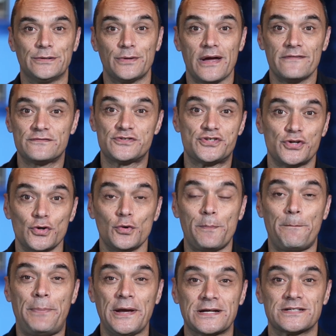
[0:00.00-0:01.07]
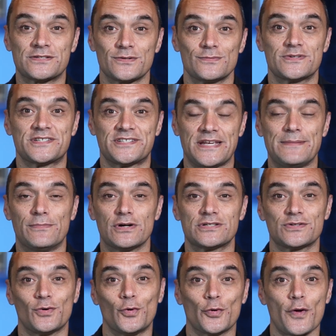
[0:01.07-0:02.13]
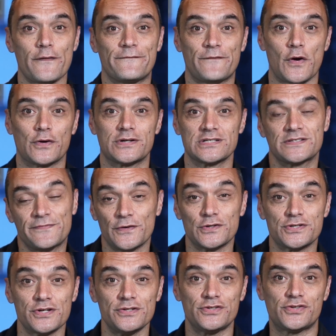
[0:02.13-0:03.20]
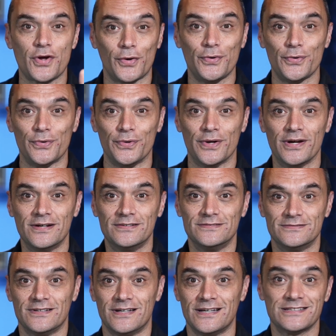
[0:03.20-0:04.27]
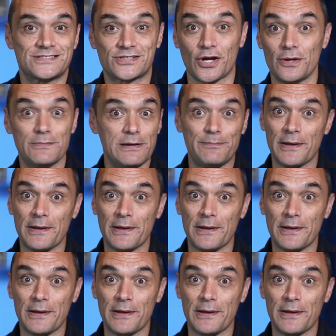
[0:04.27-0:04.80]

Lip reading: It'll have dual pixel CMOS autofocus version 2. It's going to be